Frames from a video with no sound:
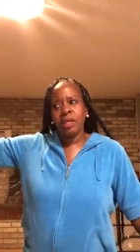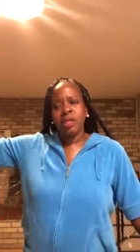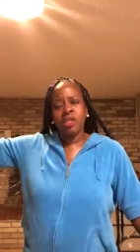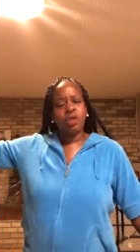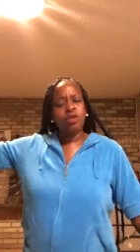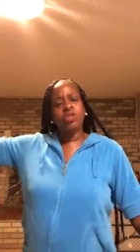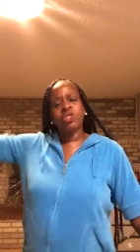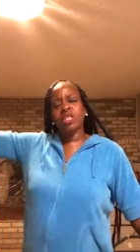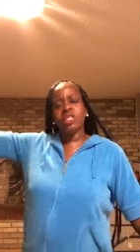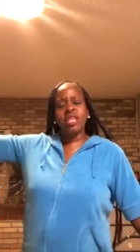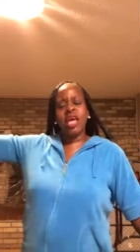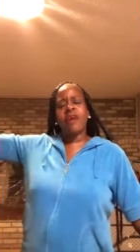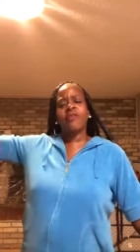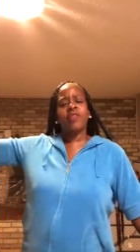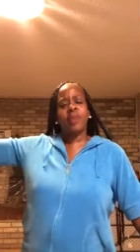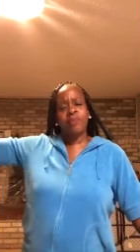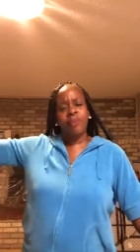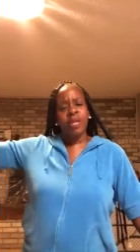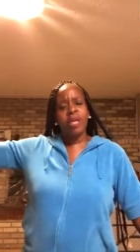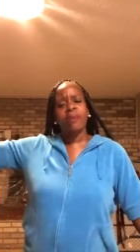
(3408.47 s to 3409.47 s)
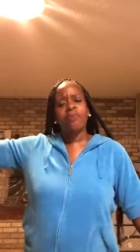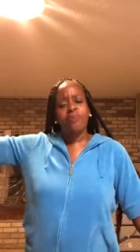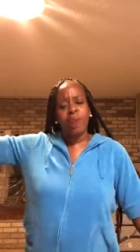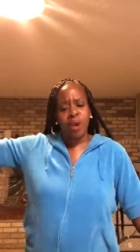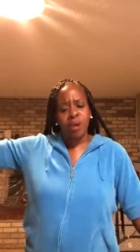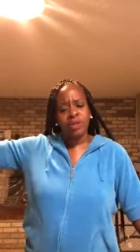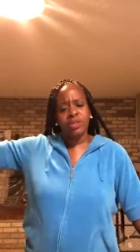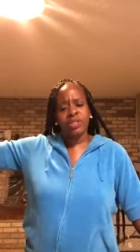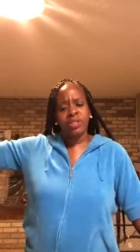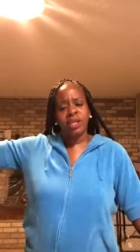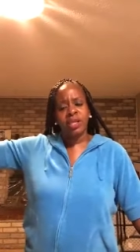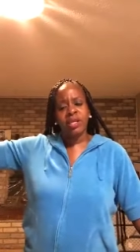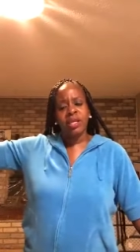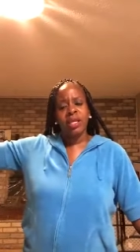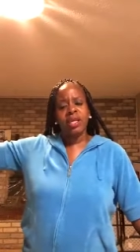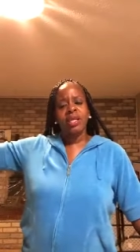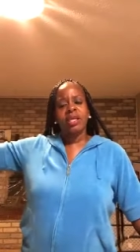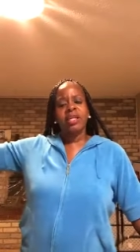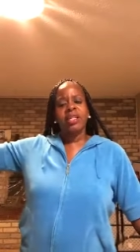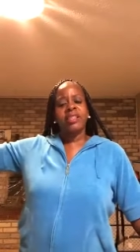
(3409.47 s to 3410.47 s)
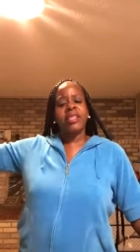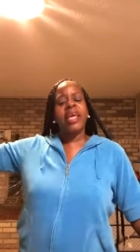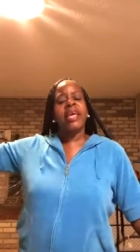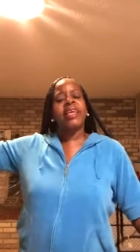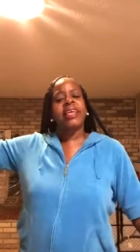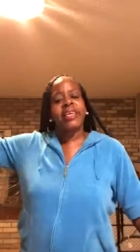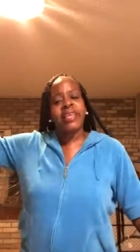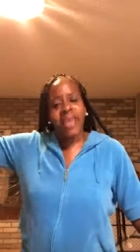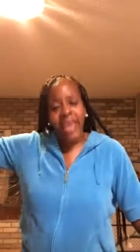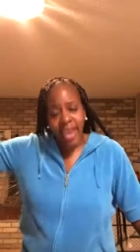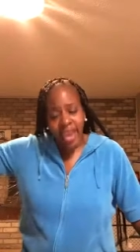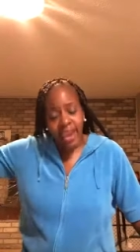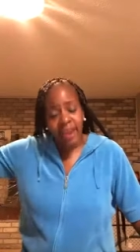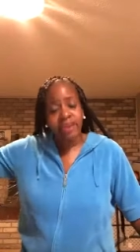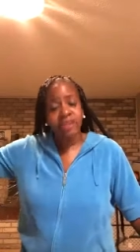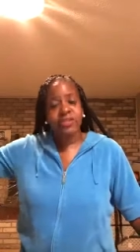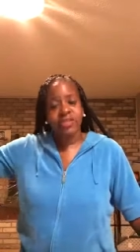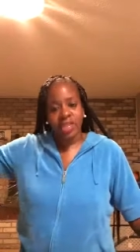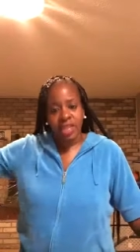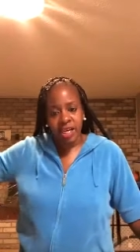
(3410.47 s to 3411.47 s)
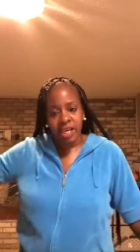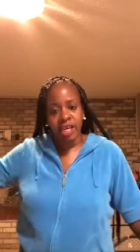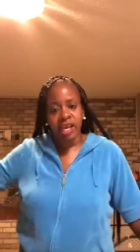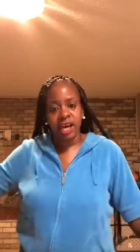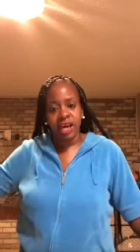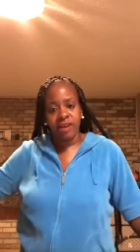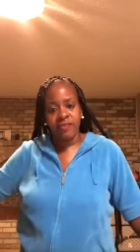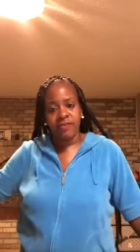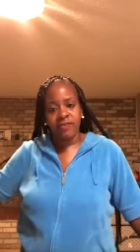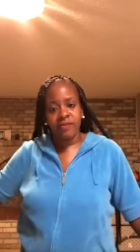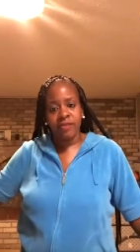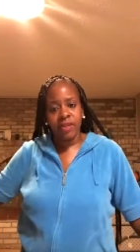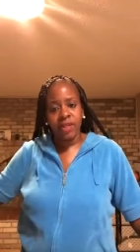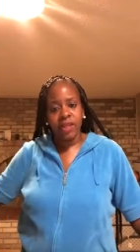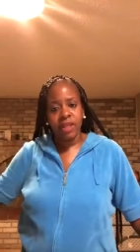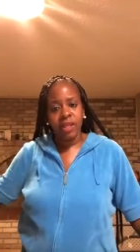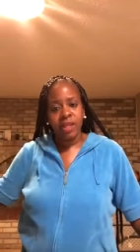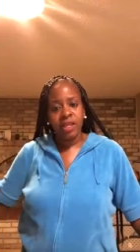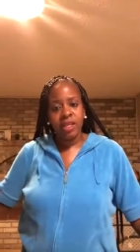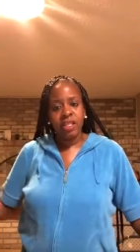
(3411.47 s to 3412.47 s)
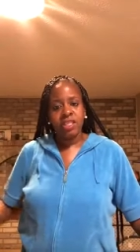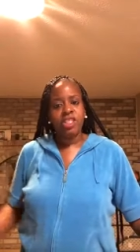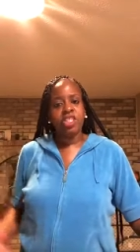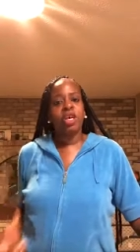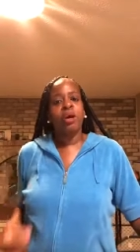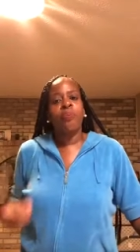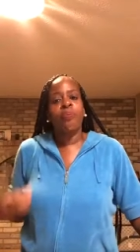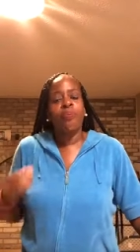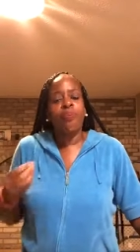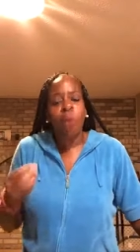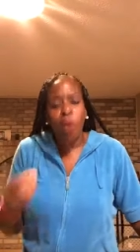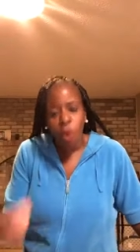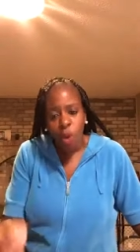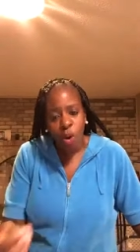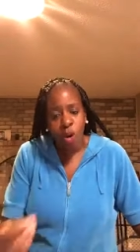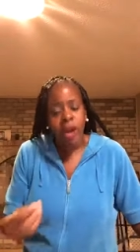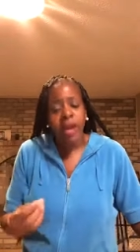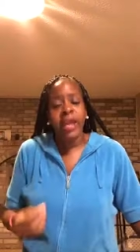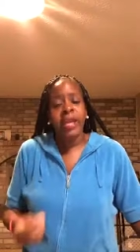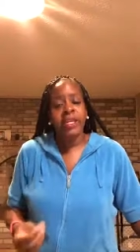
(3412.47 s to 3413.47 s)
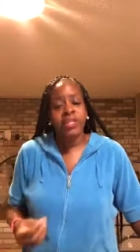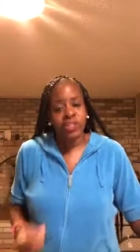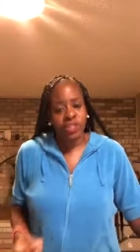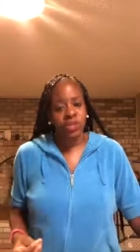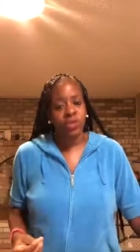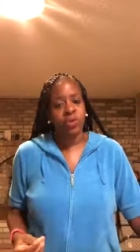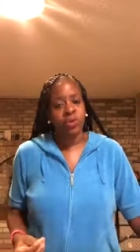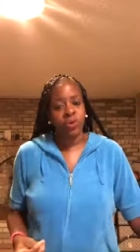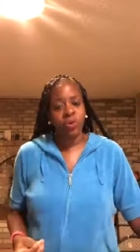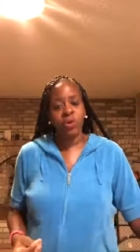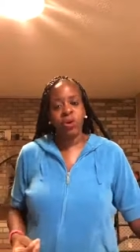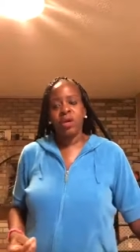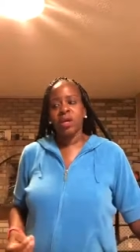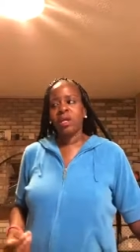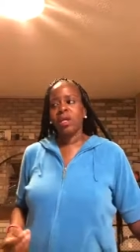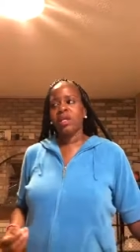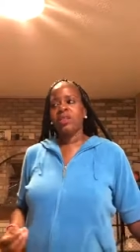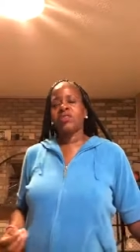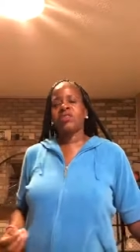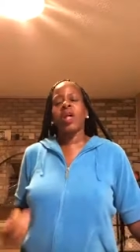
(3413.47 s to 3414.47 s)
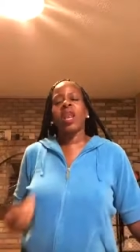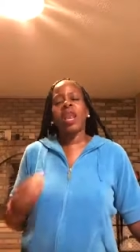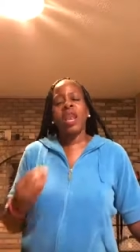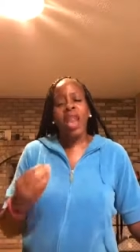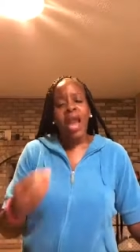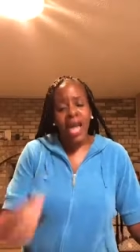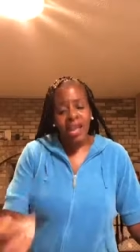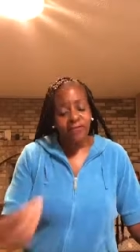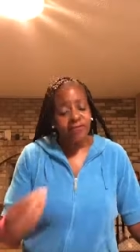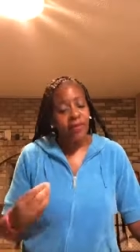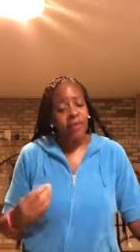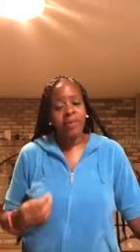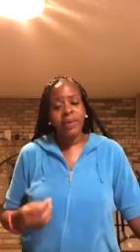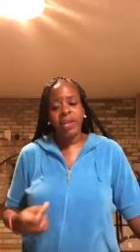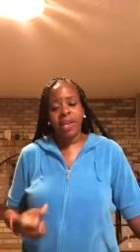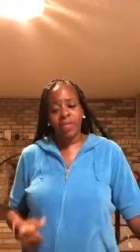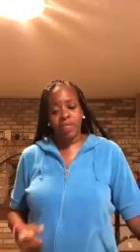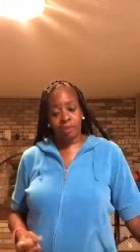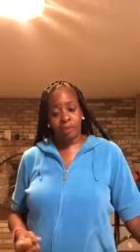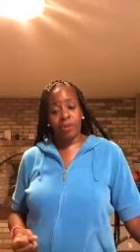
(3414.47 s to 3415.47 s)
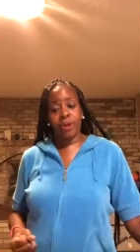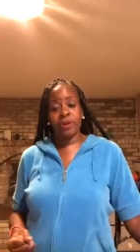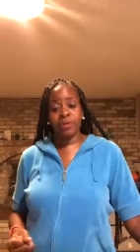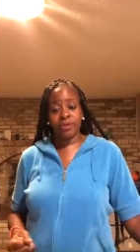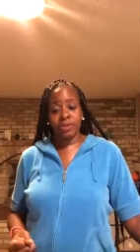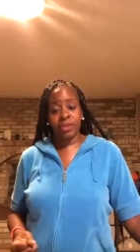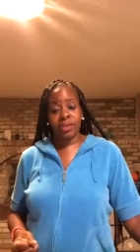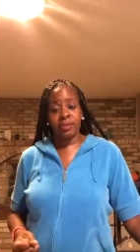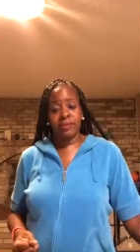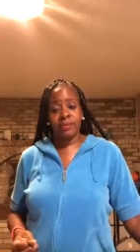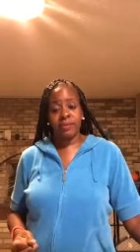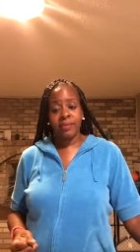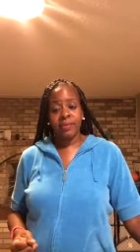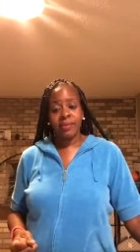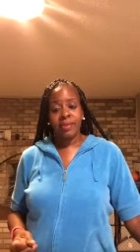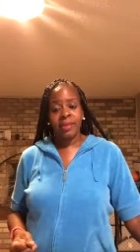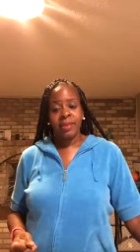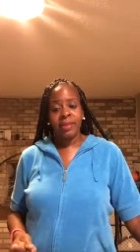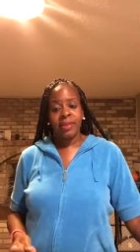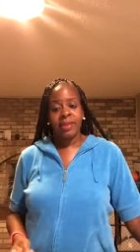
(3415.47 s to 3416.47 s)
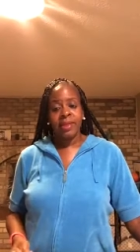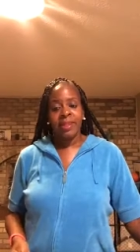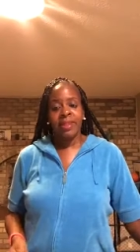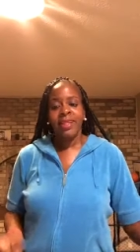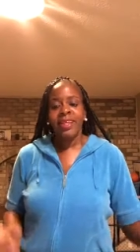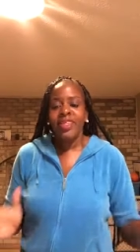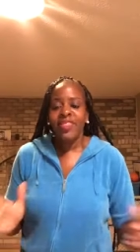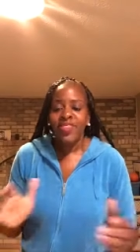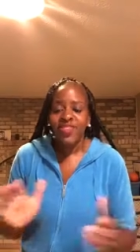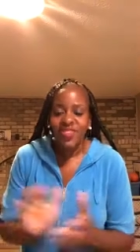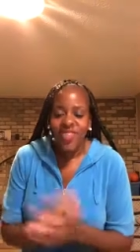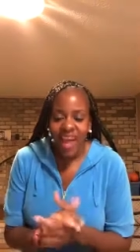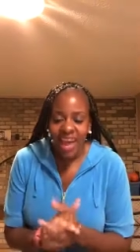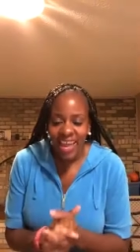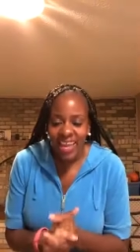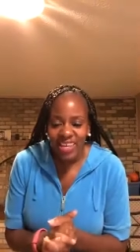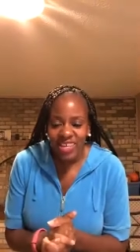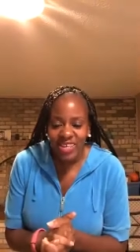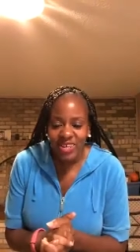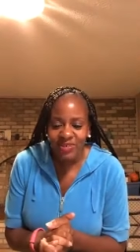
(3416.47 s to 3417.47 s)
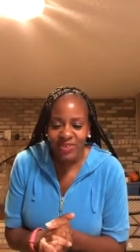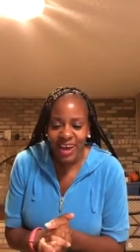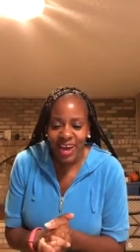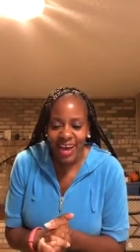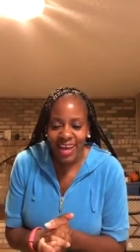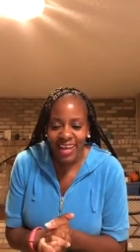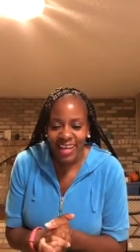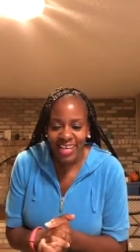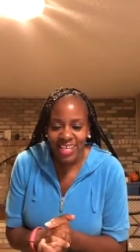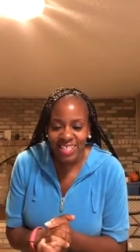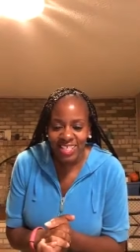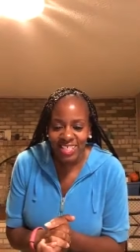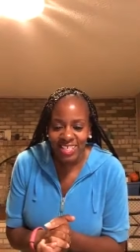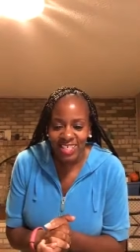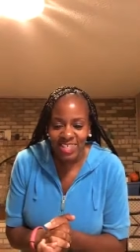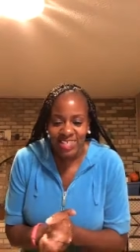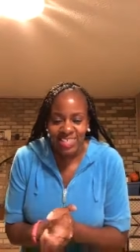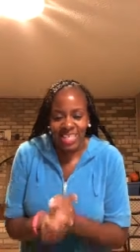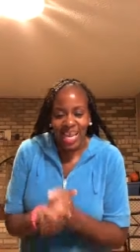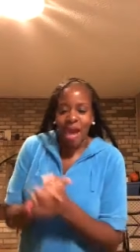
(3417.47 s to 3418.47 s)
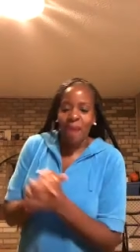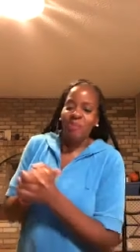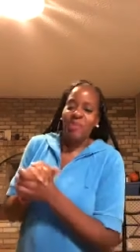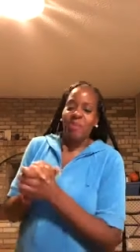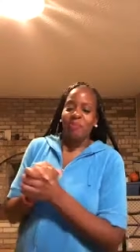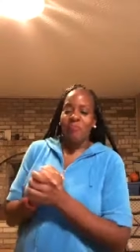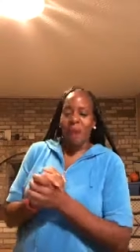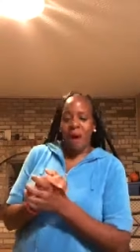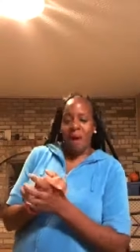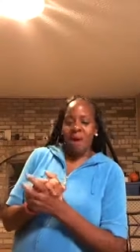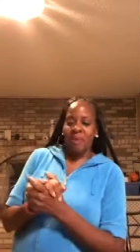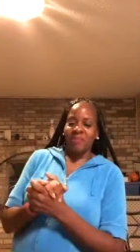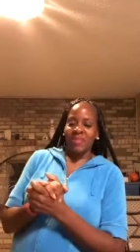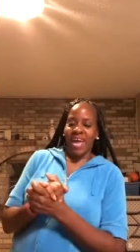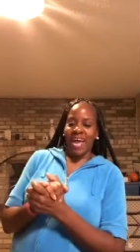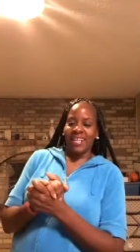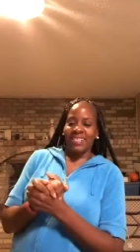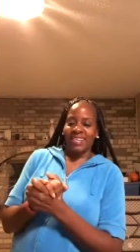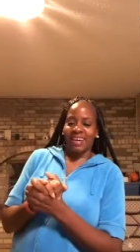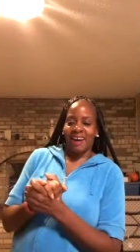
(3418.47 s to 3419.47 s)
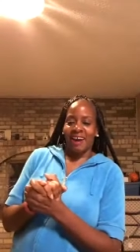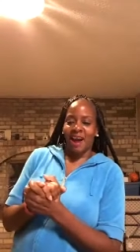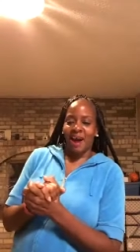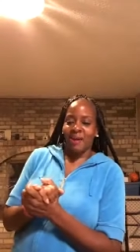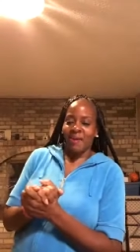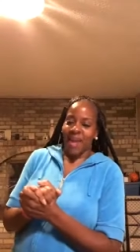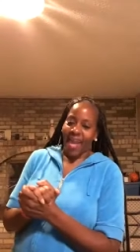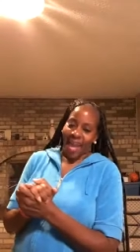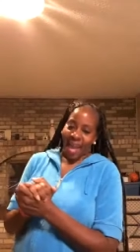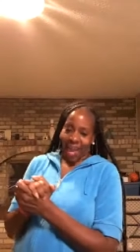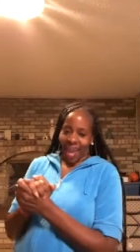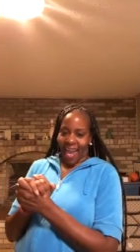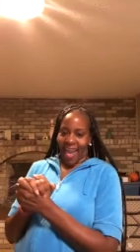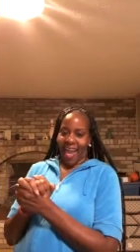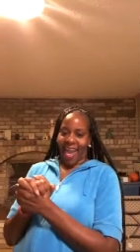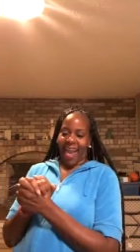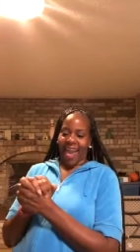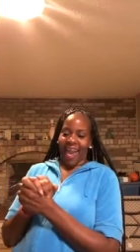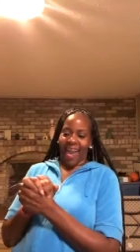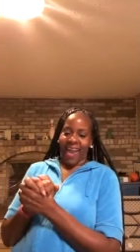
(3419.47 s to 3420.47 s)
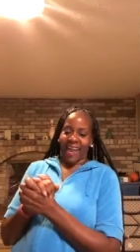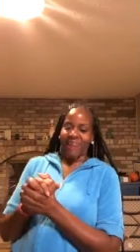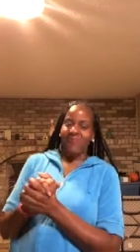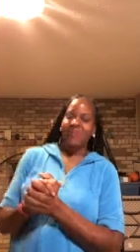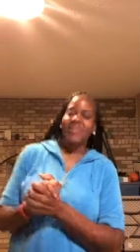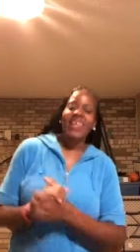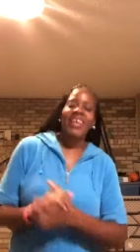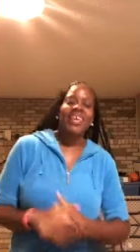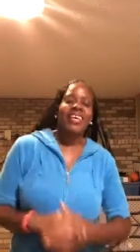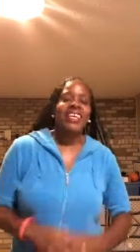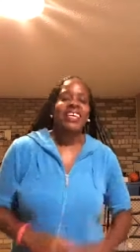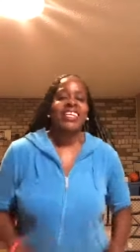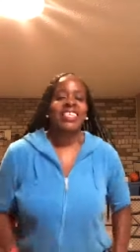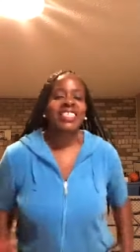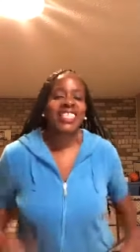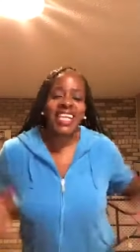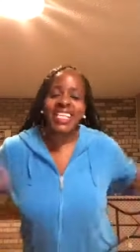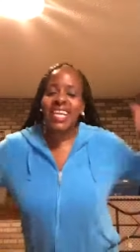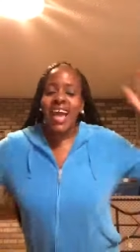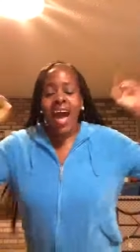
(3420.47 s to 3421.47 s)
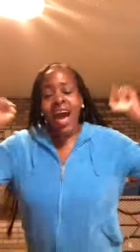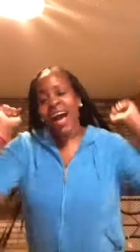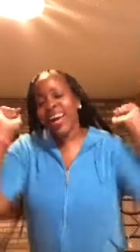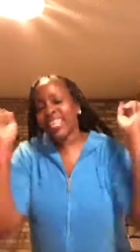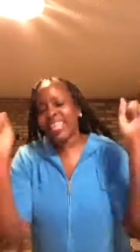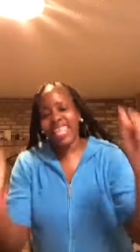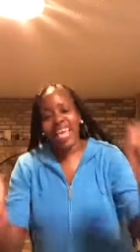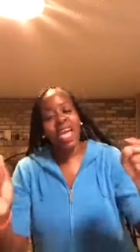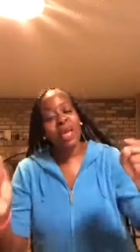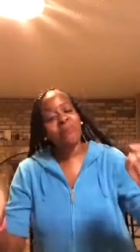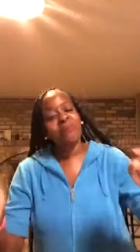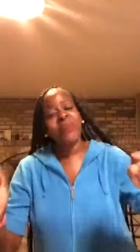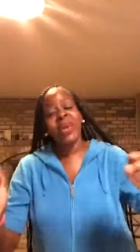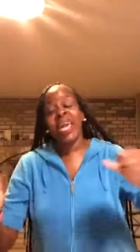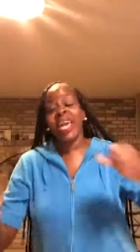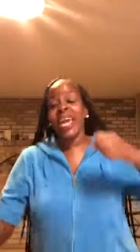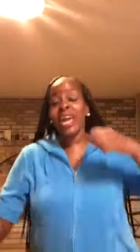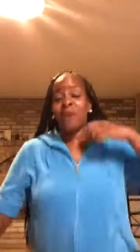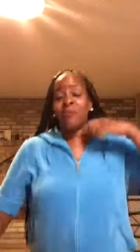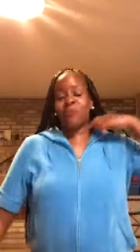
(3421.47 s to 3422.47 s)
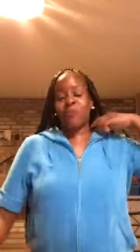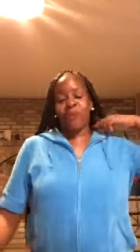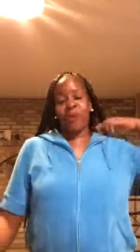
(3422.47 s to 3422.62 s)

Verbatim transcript: You just have to be a person that cares enough to pour into the life of another person. Thank you, Aisha. You say I'm the bomb.com. Hey. So y'all keep me in